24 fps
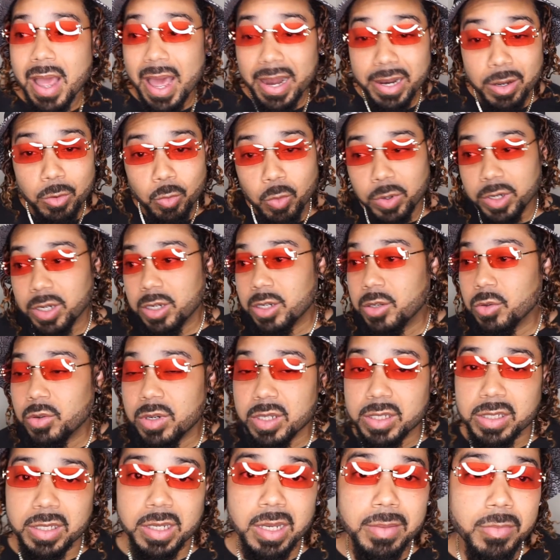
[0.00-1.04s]
I didn't want to do
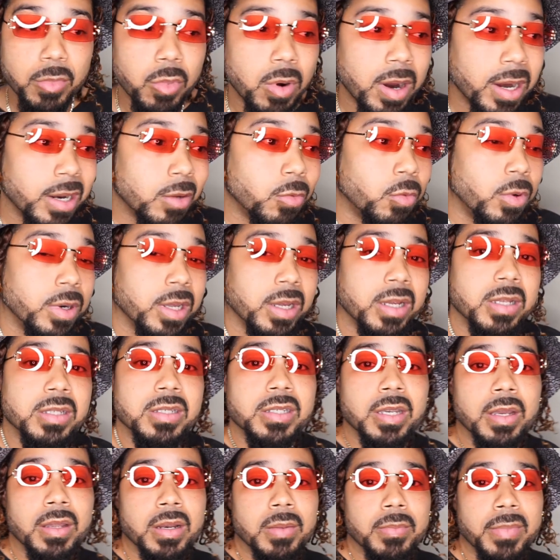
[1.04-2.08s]
this anymore. I didn't want to
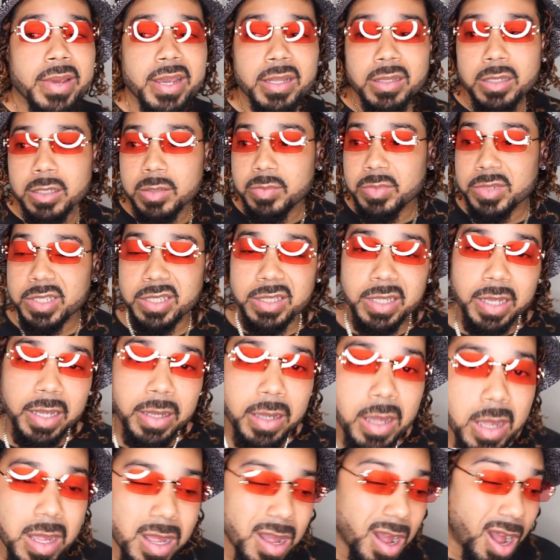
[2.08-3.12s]
continue to make this
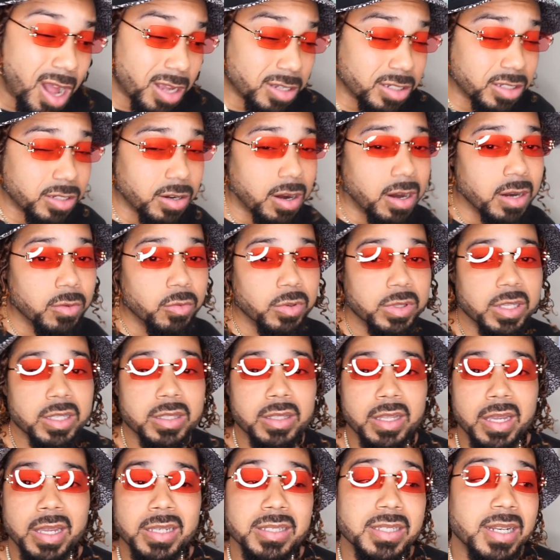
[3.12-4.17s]
mistake. I started with the
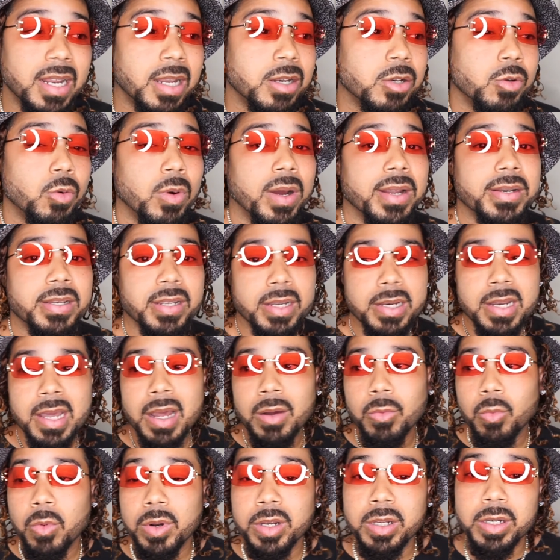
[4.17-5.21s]
things that I knew I did
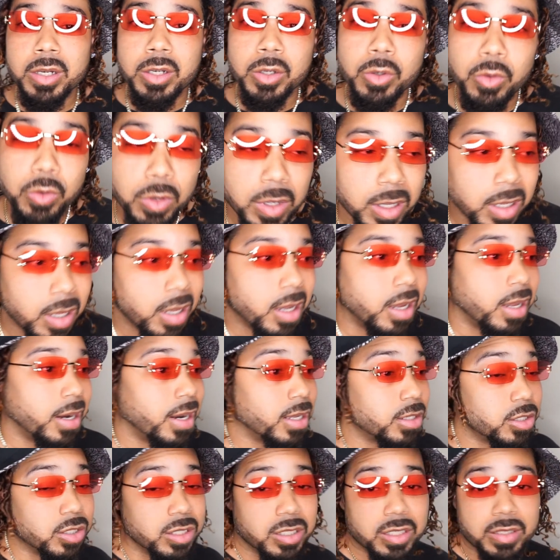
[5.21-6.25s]
not want to do. And
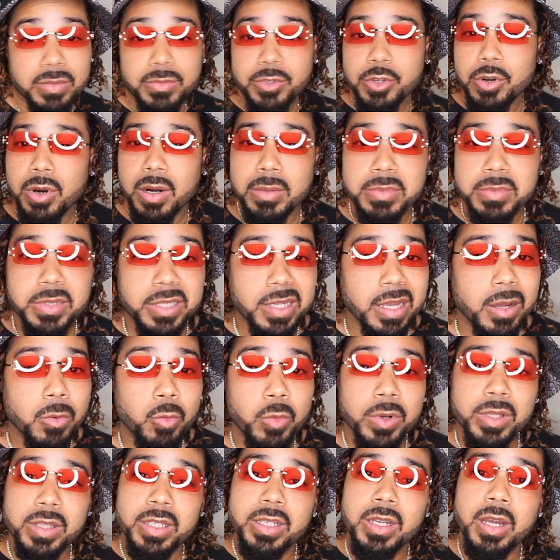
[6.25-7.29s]
I just, you know what I'm
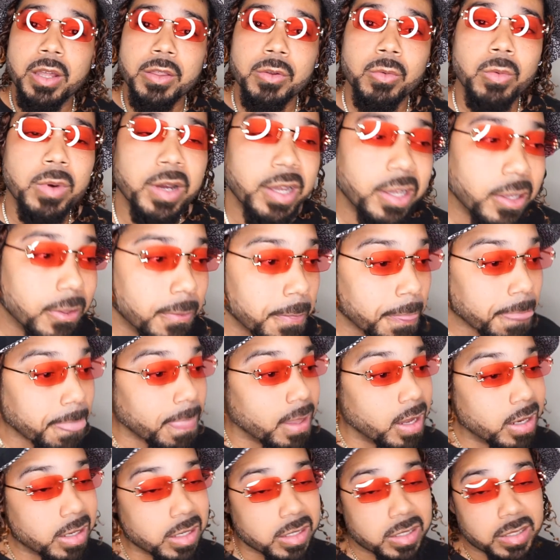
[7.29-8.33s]
saying, went the other way
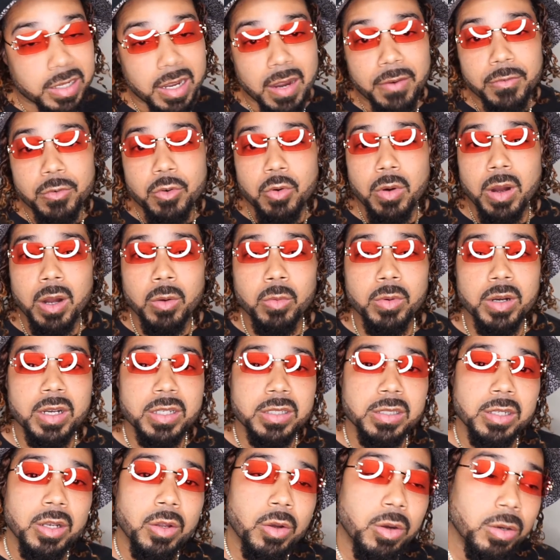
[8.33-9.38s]
and discovered who I
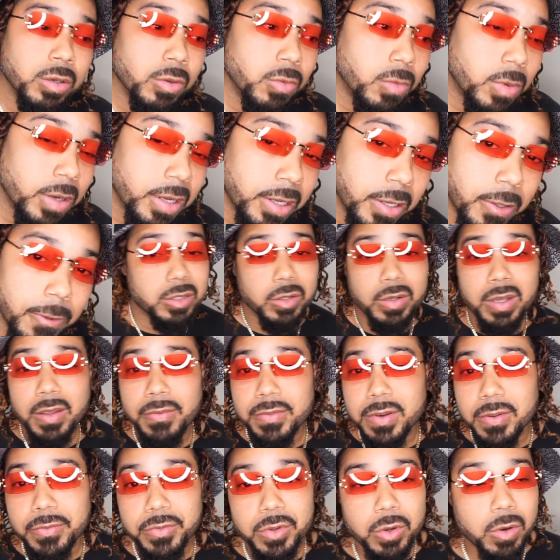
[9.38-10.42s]
was along the way. So
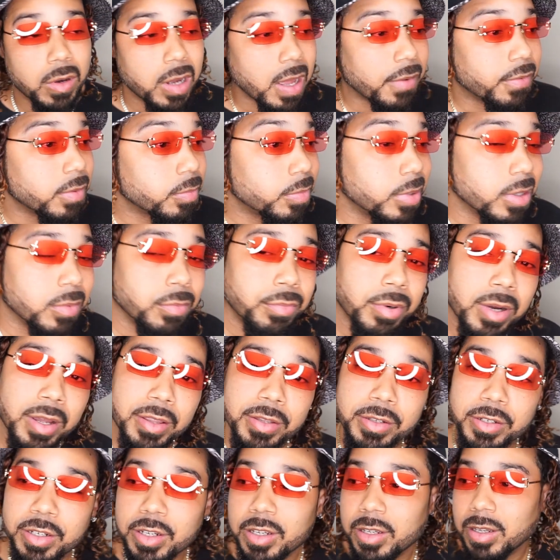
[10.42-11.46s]
even if you don't have a big
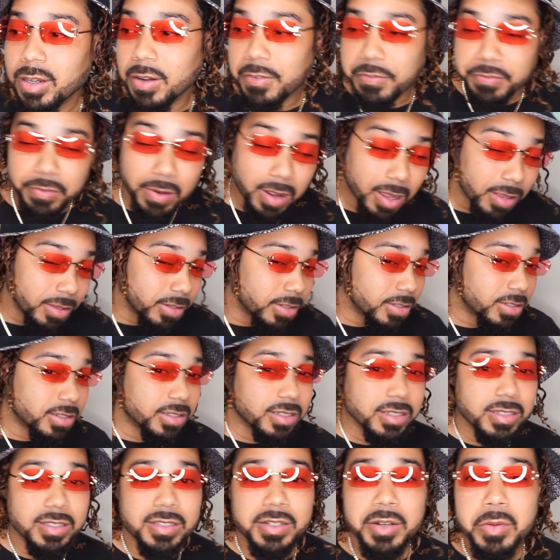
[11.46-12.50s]
brother, a father, a
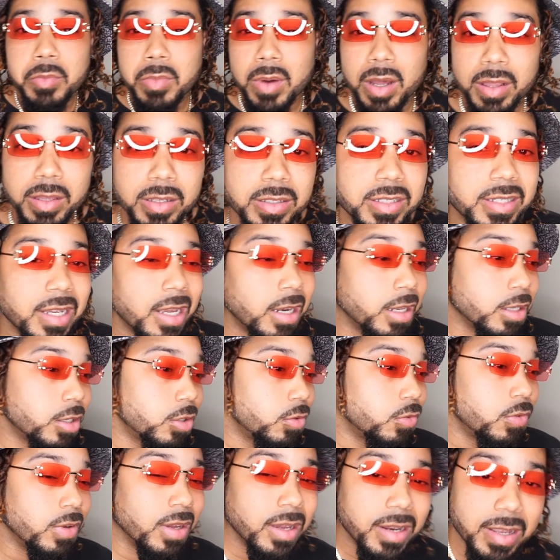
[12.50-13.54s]
sister, a mother telling
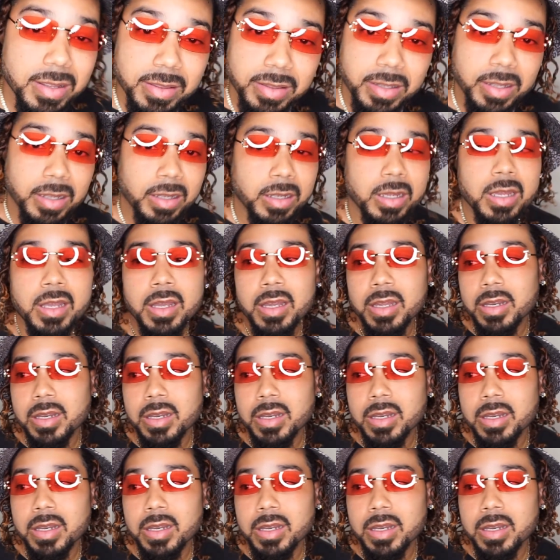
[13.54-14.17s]
you anything,